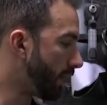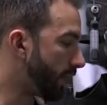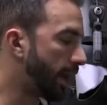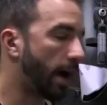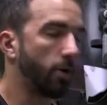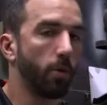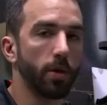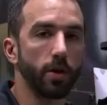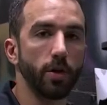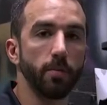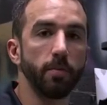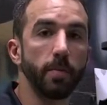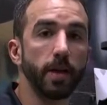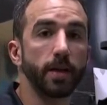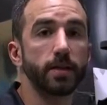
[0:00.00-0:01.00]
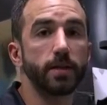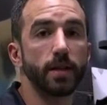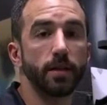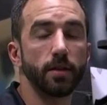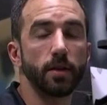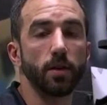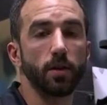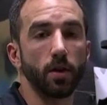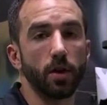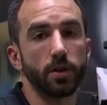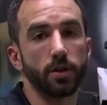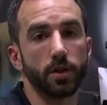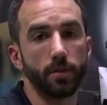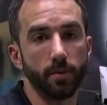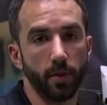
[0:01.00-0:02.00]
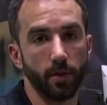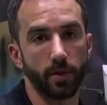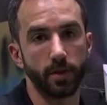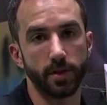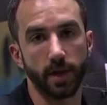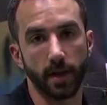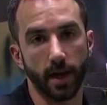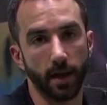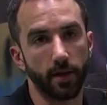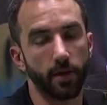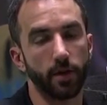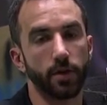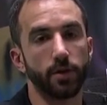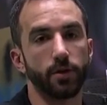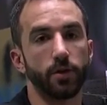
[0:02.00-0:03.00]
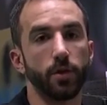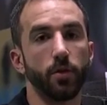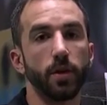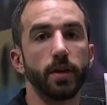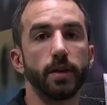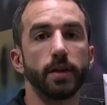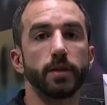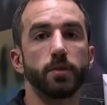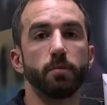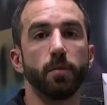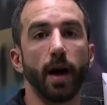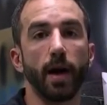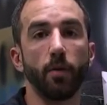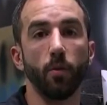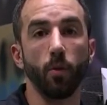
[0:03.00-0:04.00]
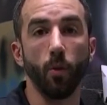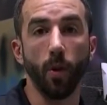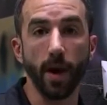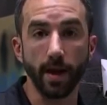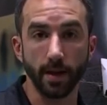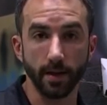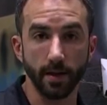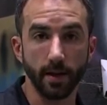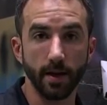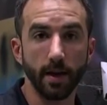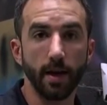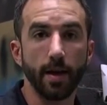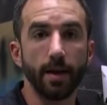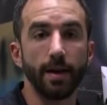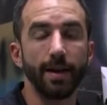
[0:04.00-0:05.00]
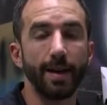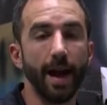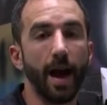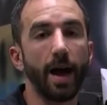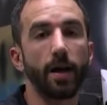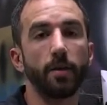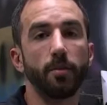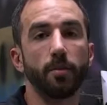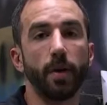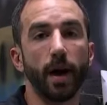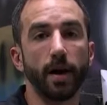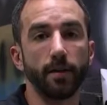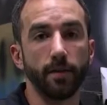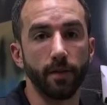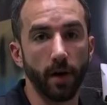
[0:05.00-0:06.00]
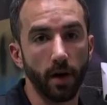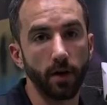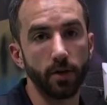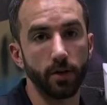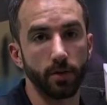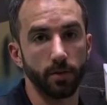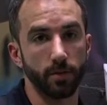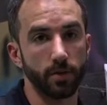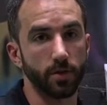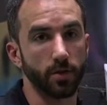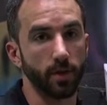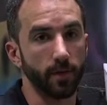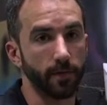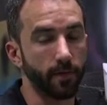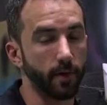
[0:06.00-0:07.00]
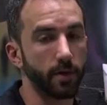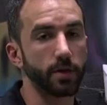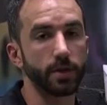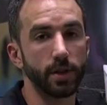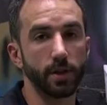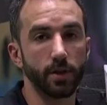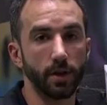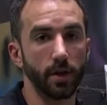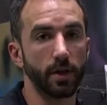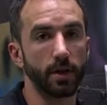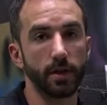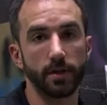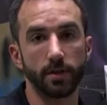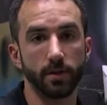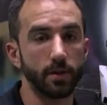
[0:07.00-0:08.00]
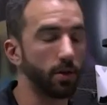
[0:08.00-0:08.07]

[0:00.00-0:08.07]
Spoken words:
Now, when you're mixing the gloss components together, you're doing this by weight, not by volume. So the first thing you're going to need to